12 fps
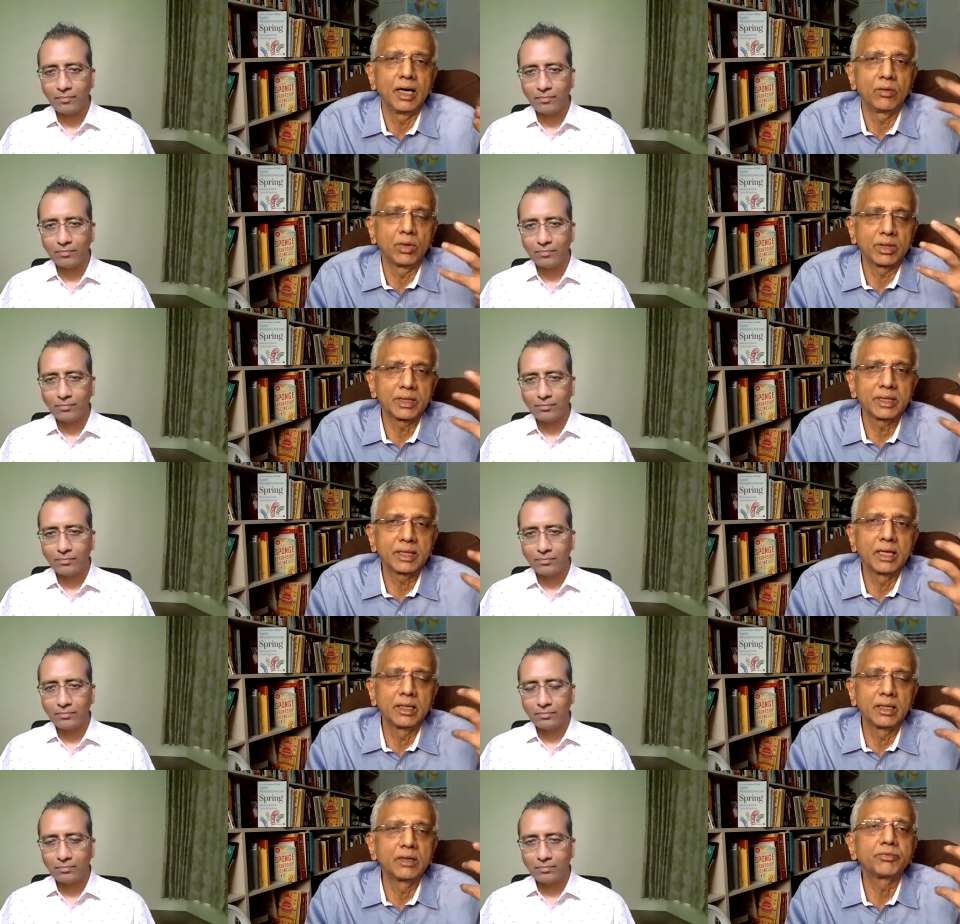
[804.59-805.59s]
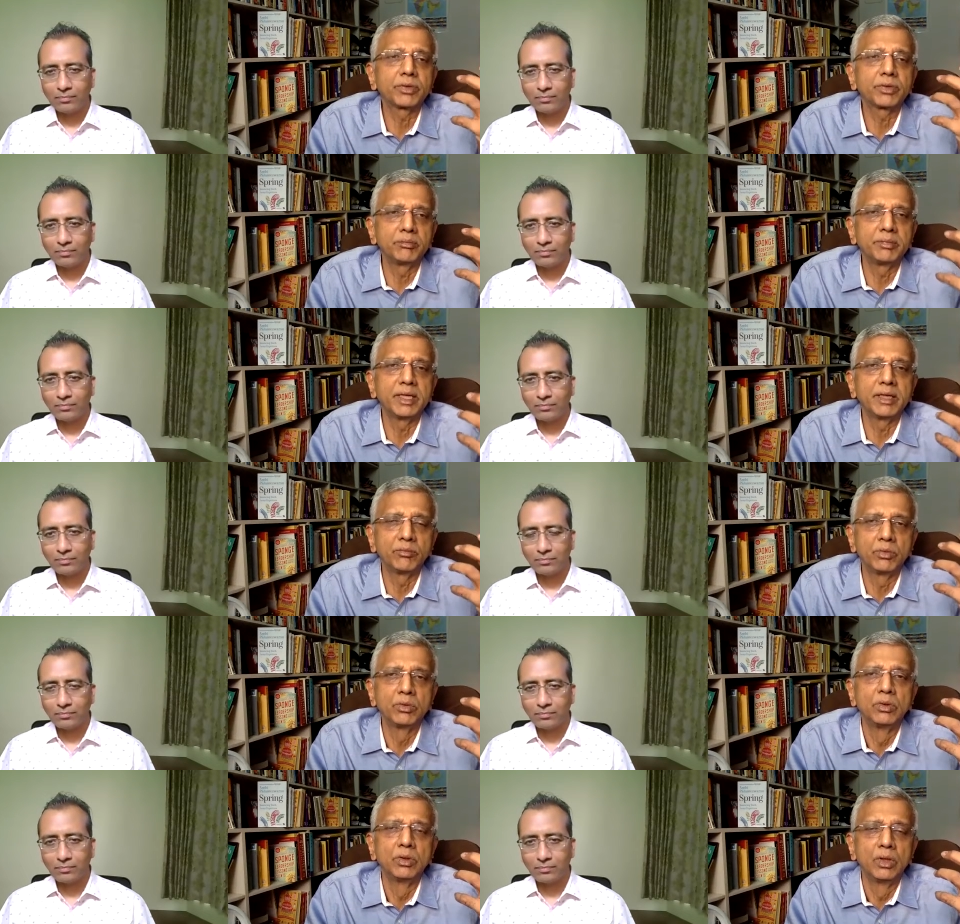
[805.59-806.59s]
Speaker 1: And one thing I learned from
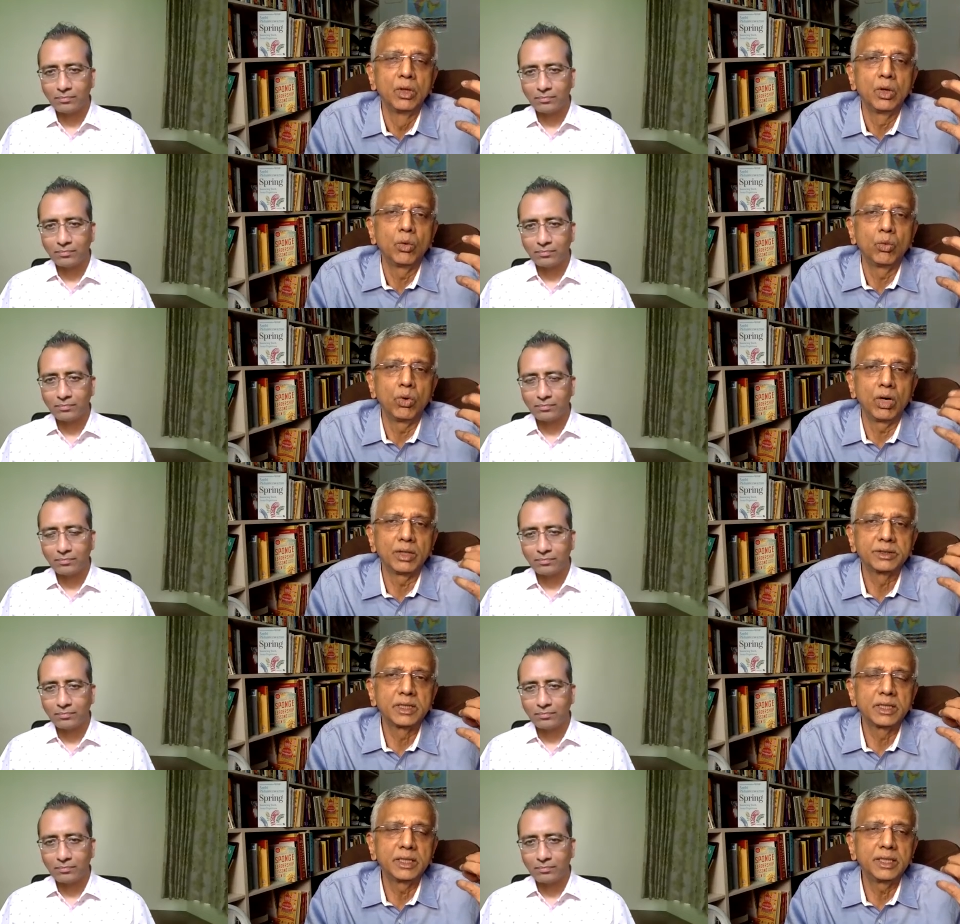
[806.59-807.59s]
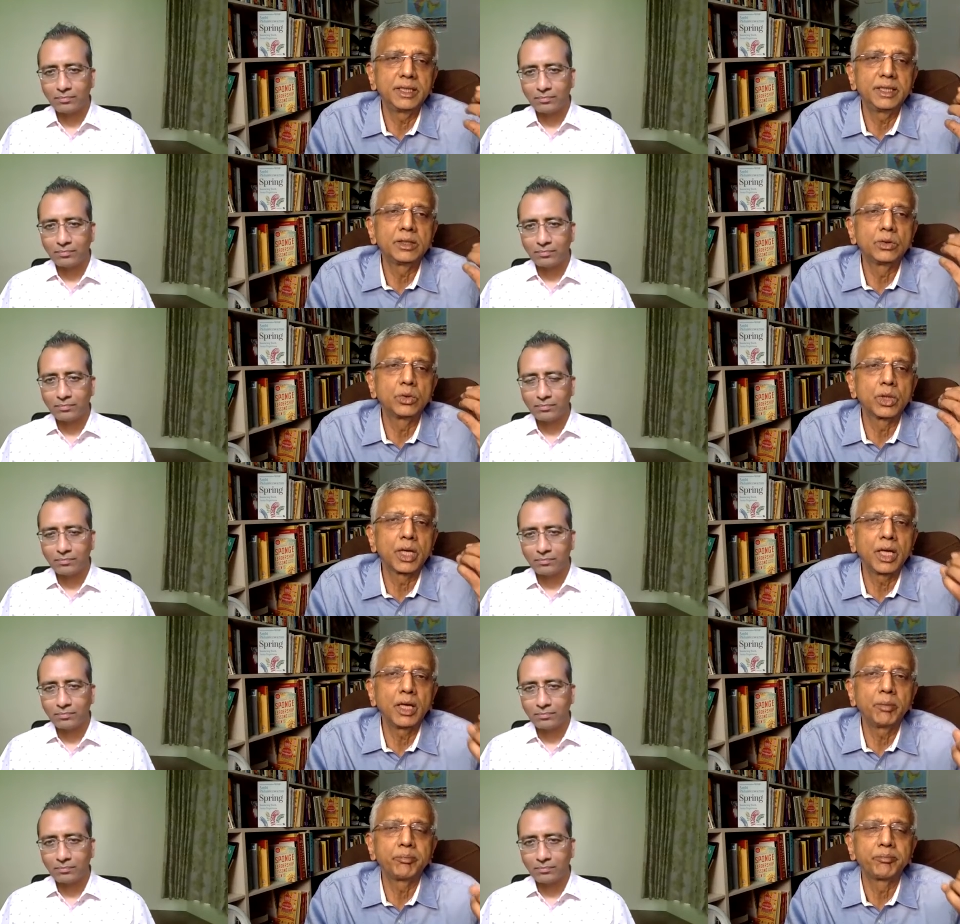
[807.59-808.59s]
them was the need to
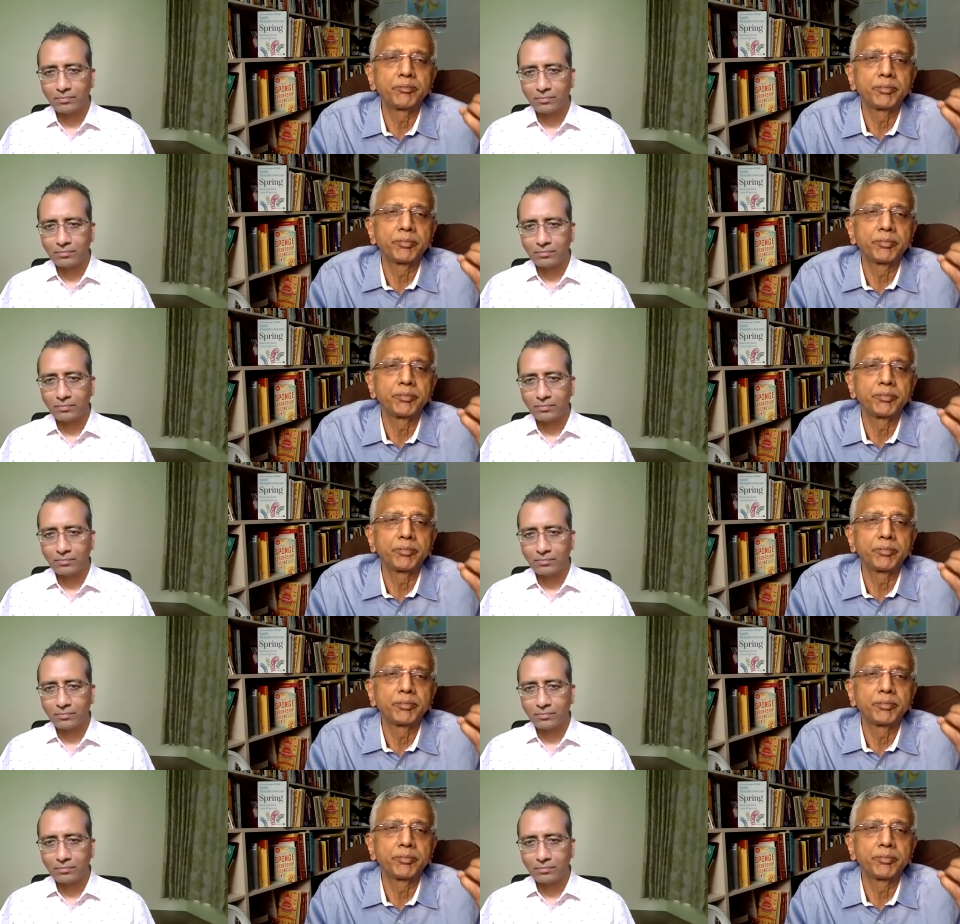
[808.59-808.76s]
keep